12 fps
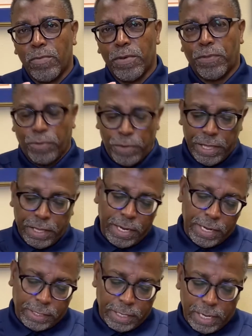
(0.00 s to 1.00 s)
with three
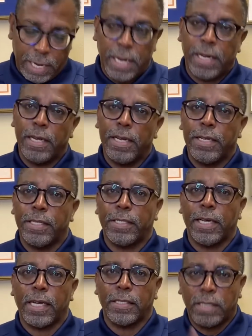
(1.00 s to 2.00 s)
things today in this
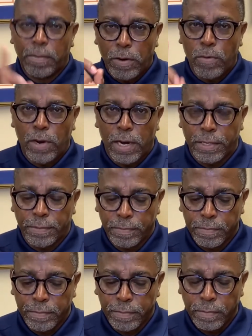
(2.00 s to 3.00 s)
text. Number one,
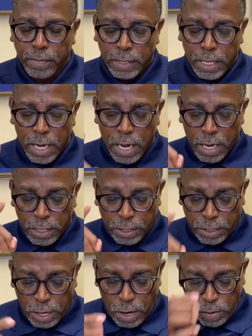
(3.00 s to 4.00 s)

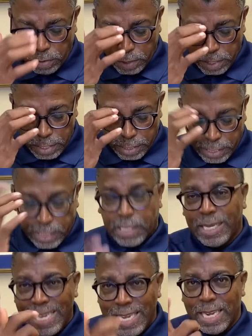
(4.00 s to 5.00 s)
don't
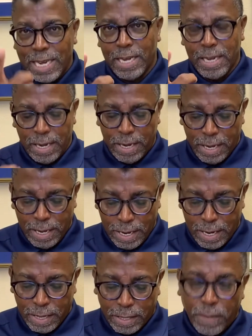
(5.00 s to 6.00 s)
seek
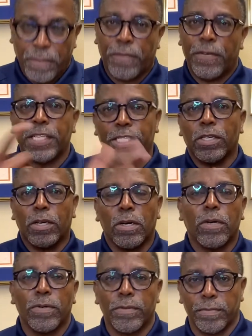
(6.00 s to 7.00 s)
the
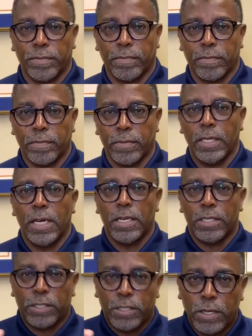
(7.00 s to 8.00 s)
physical.
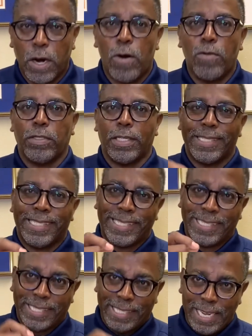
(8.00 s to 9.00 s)
Don't
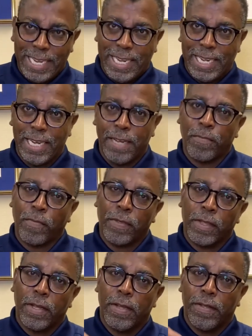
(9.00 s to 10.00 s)
seek
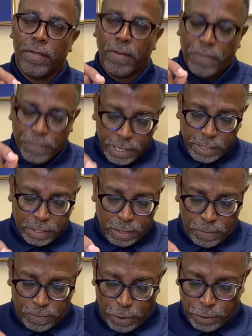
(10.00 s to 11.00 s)
the
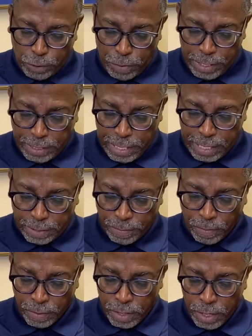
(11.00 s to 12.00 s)
physical. Verse 26,
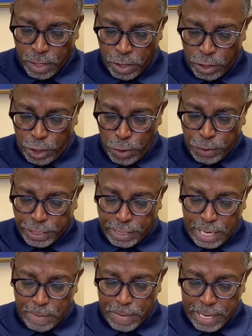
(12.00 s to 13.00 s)
you
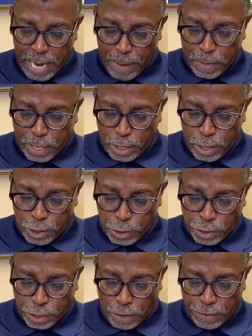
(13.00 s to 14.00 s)
seek me not because you
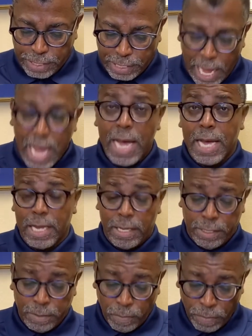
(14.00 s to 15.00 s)
saw the signs,